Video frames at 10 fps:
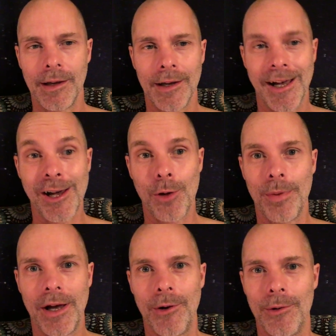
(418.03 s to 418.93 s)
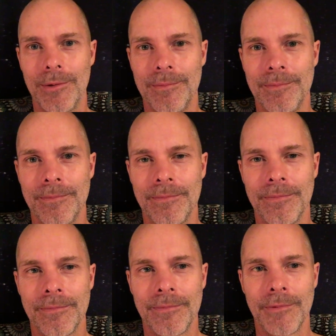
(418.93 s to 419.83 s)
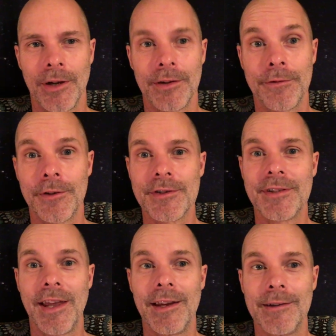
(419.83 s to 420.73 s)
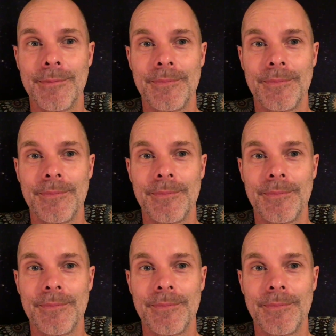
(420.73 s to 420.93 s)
How about on the first date,